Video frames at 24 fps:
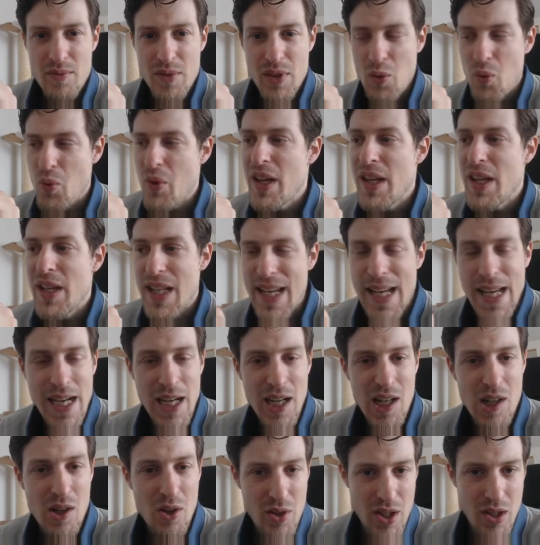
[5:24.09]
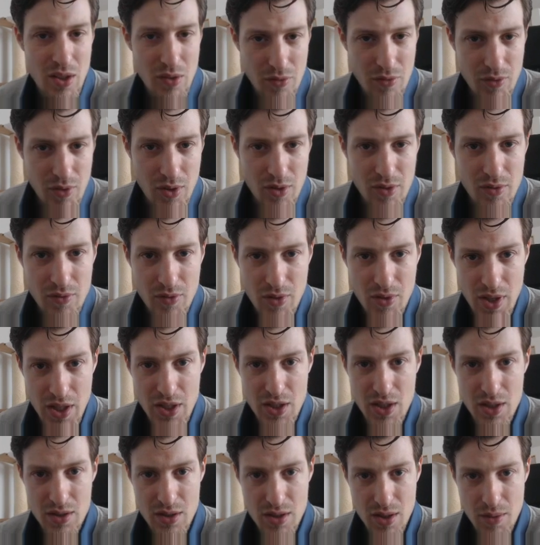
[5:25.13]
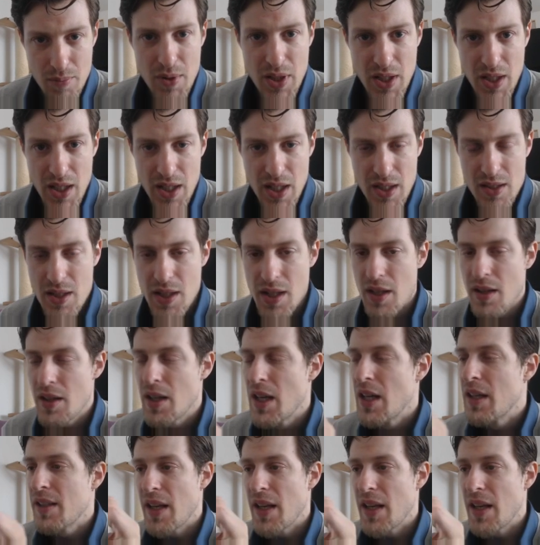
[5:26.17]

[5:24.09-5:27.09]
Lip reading: greedy here, looking for a good duplicant here